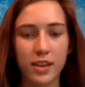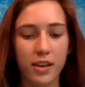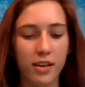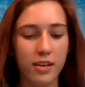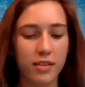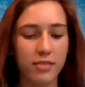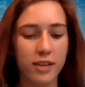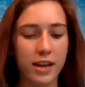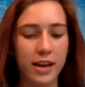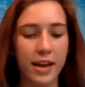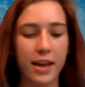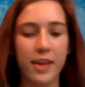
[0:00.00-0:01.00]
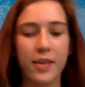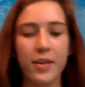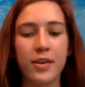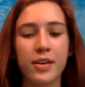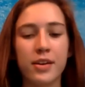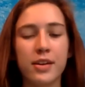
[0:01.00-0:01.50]
All right.
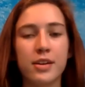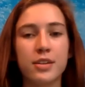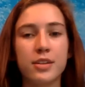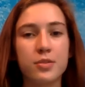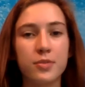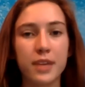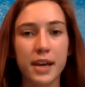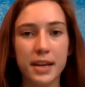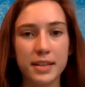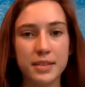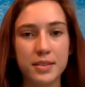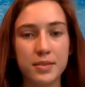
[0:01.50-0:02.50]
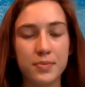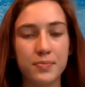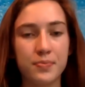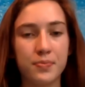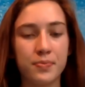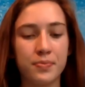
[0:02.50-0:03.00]
So next,
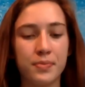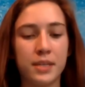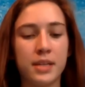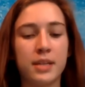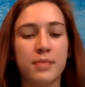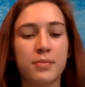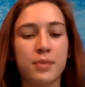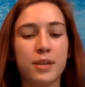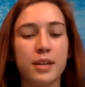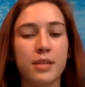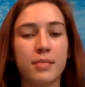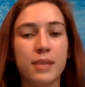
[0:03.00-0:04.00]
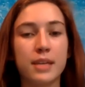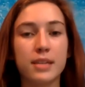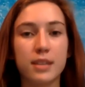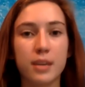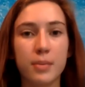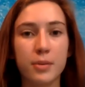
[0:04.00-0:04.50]
we're going to make a
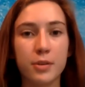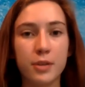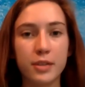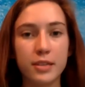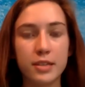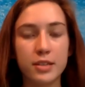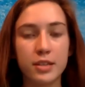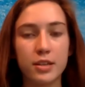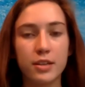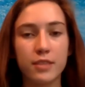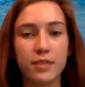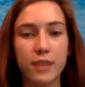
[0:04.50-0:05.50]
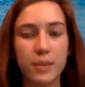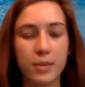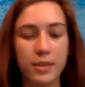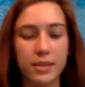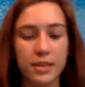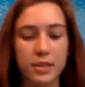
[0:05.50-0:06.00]
couple creases so that you can find where
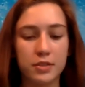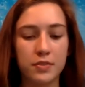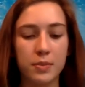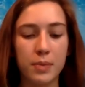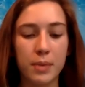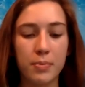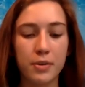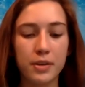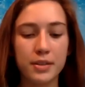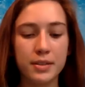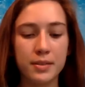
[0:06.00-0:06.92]
the center of the paper is.